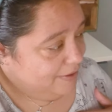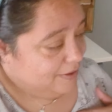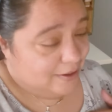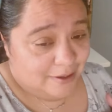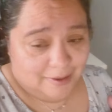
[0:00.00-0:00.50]

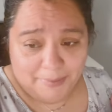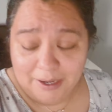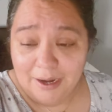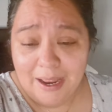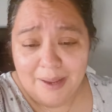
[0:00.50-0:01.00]
I'm not
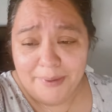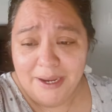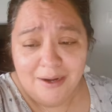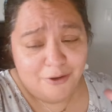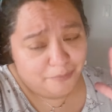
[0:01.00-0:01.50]
going to lie, I've been
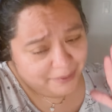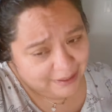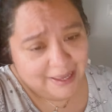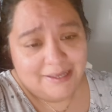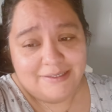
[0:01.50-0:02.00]
eating a little bit
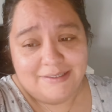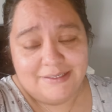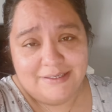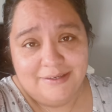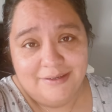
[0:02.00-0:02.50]

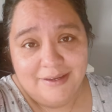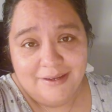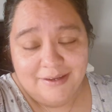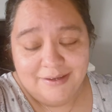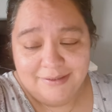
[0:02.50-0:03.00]
less
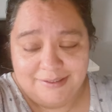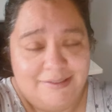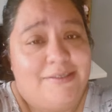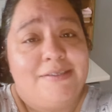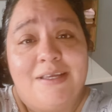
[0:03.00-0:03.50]

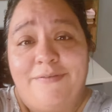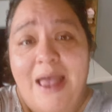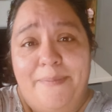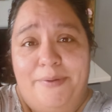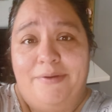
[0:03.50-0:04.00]
since this stuff
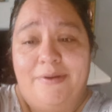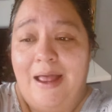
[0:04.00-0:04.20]
happened.